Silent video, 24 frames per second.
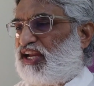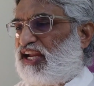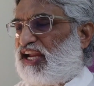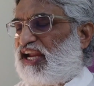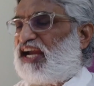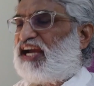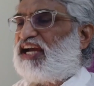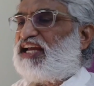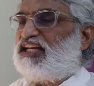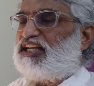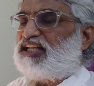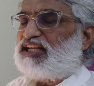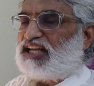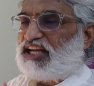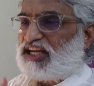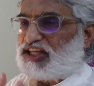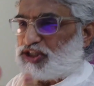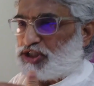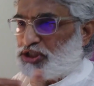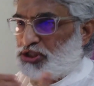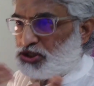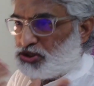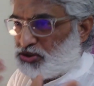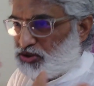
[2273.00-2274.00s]
and
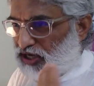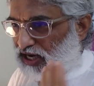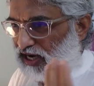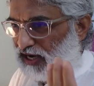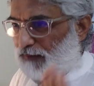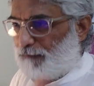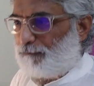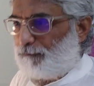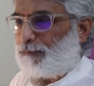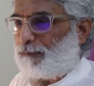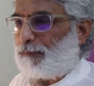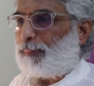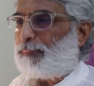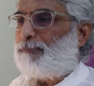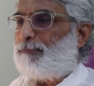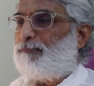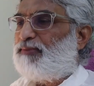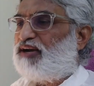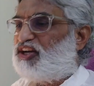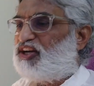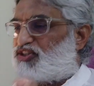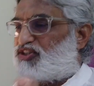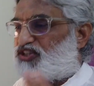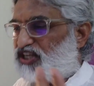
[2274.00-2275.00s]
get into a
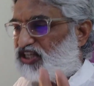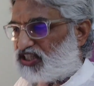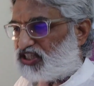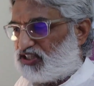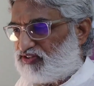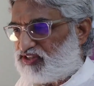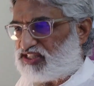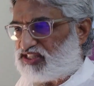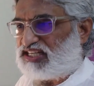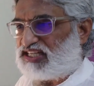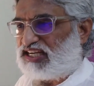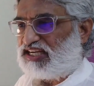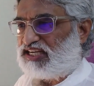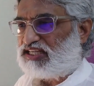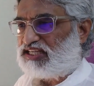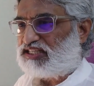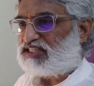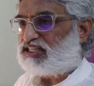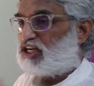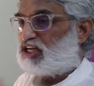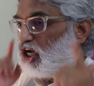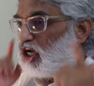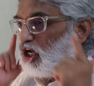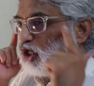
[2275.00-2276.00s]
meditative
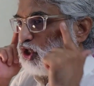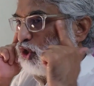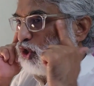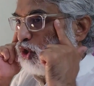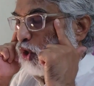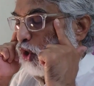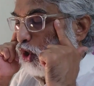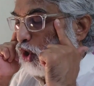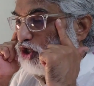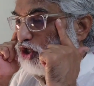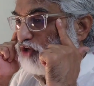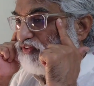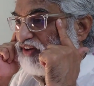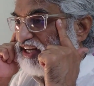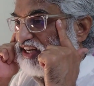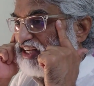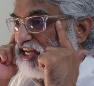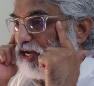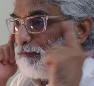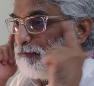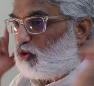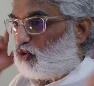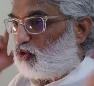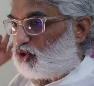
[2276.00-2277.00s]
state. Don't
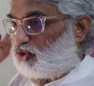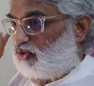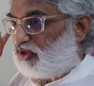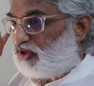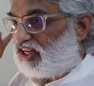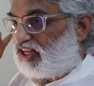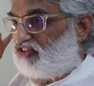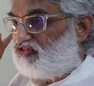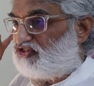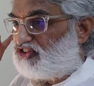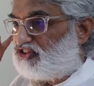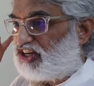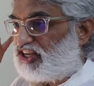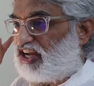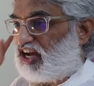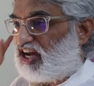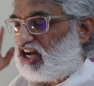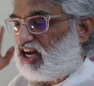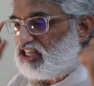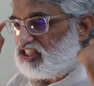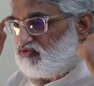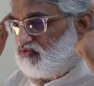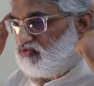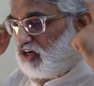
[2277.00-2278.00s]
worry about your
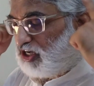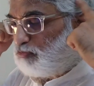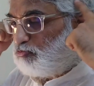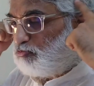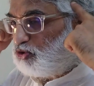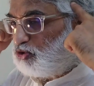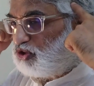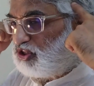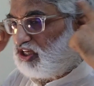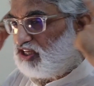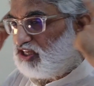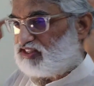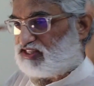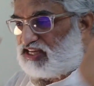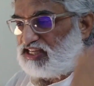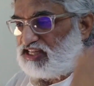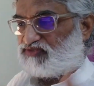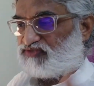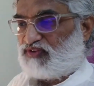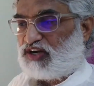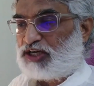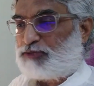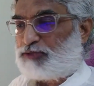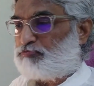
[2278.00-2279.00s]
indriyas, what buddhi
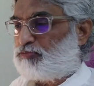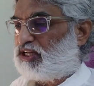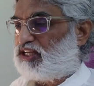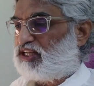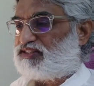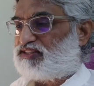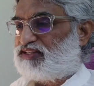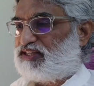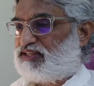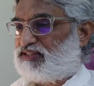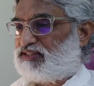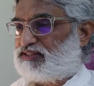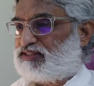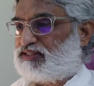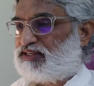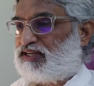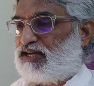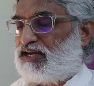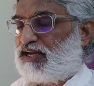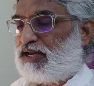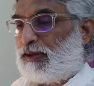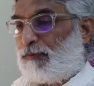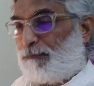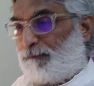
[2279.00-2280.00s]
says, what manas says.
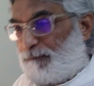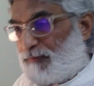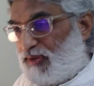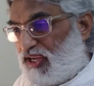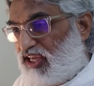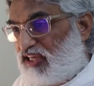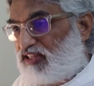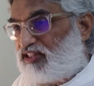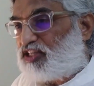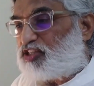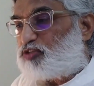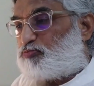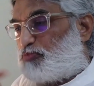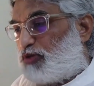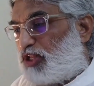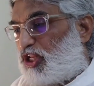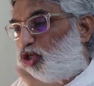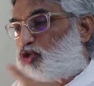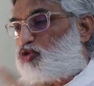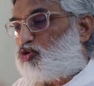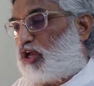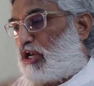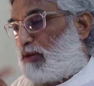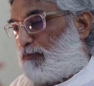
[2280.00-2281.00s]
Be the
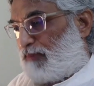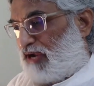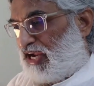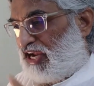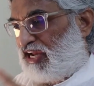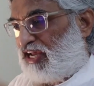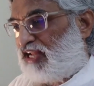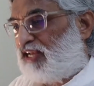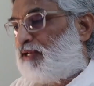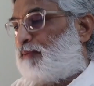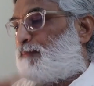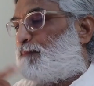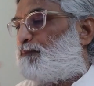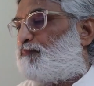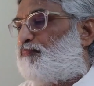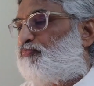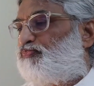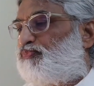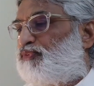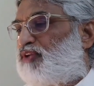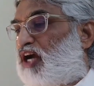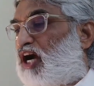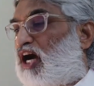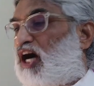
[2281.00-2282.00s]
spiritual man.
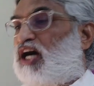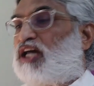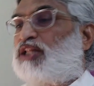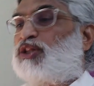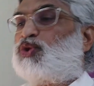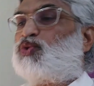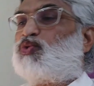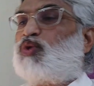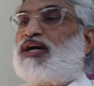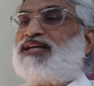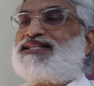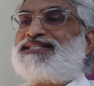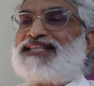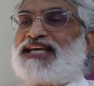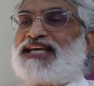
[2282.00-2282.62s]
Ahantva